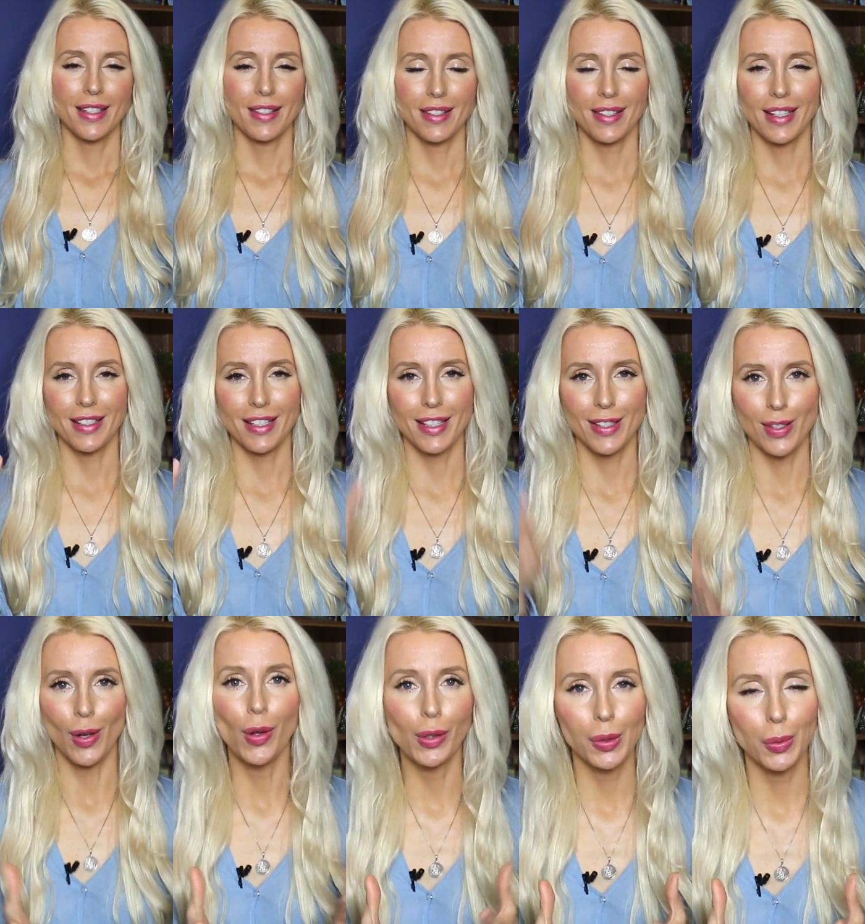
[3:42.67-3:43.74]
That
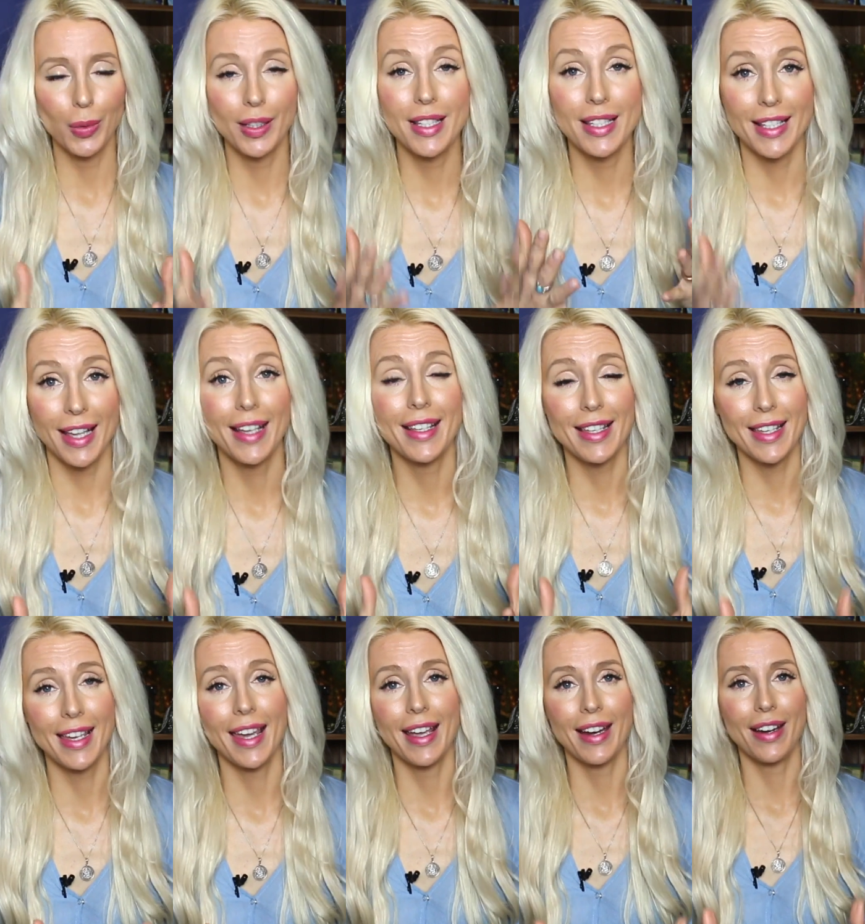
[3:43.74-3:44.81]
salt will take
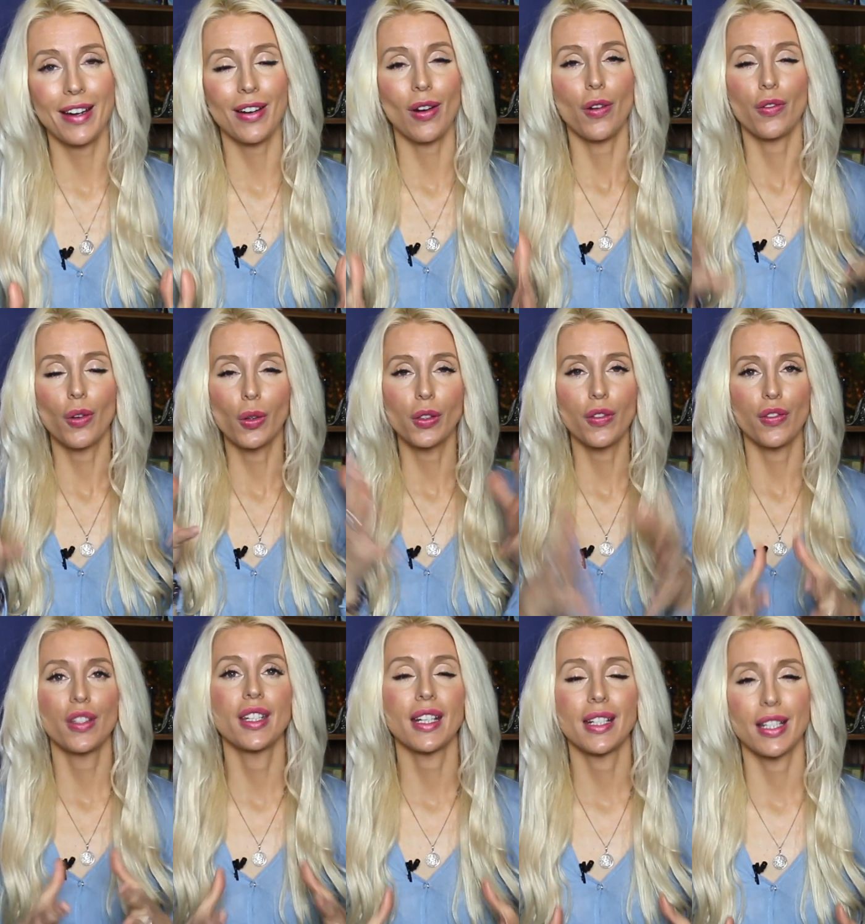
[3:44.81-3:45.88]
care of all of
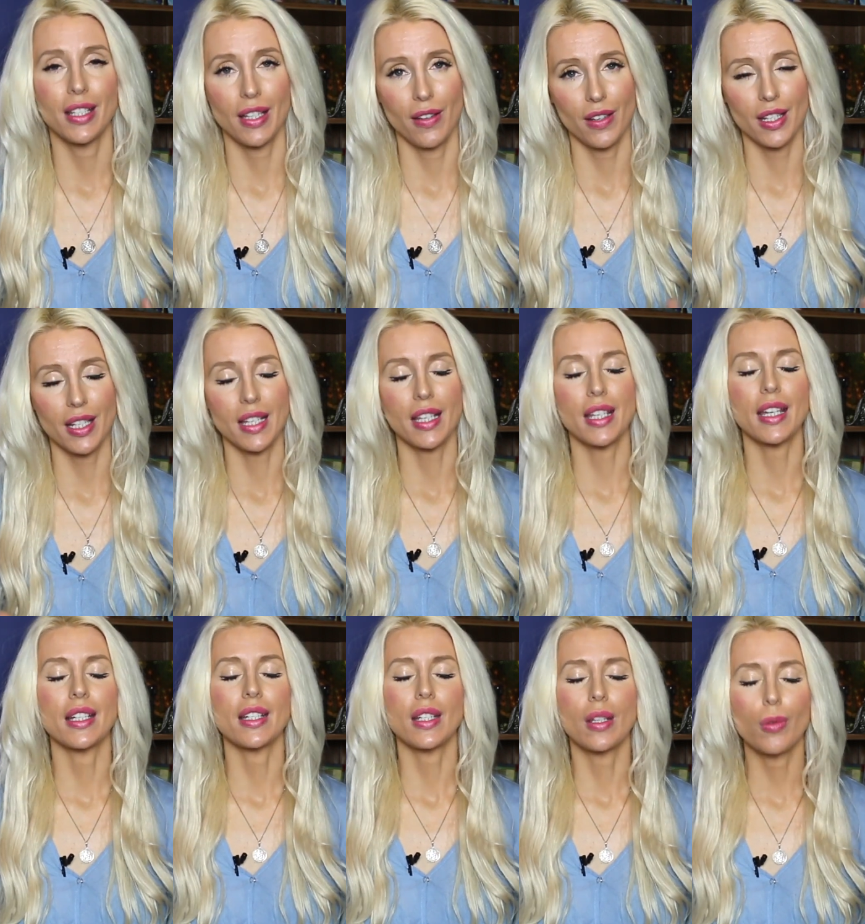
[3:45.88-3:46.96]
the negativity
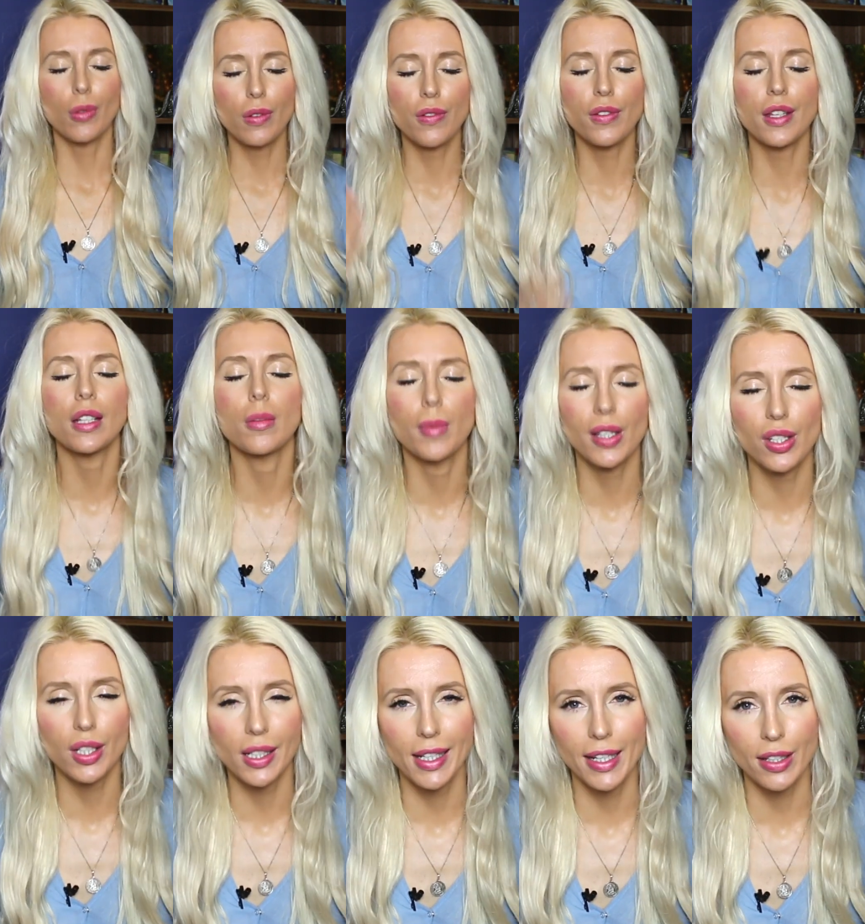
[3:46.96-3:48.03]
and you will feel
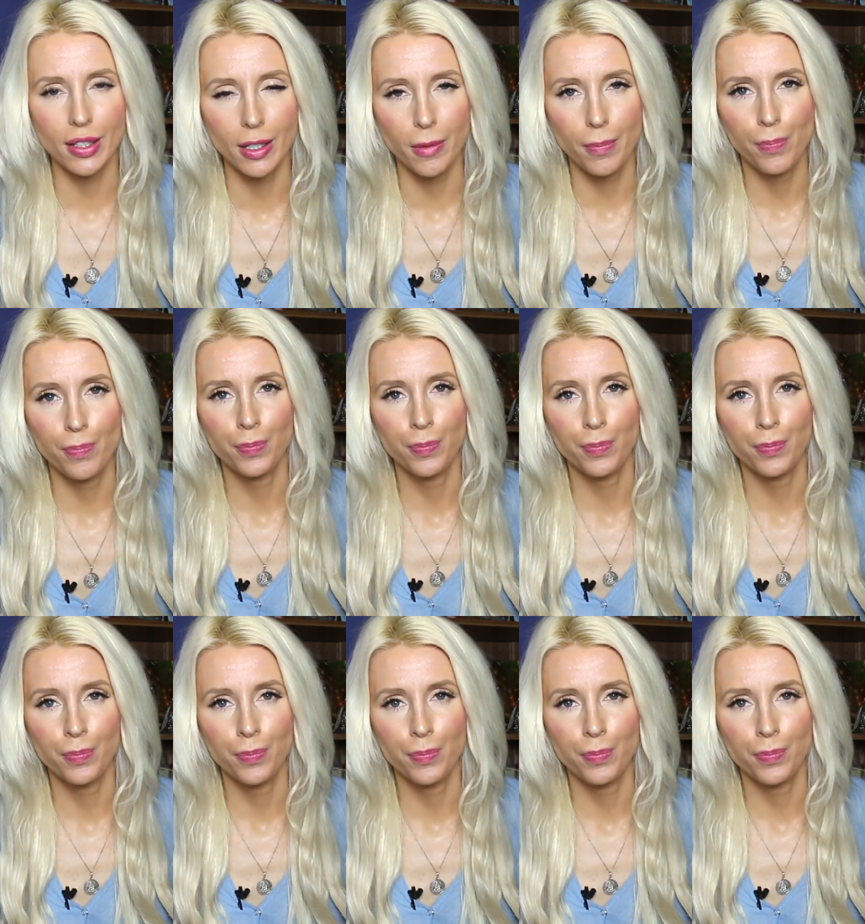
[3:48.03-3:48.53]
much cleaner.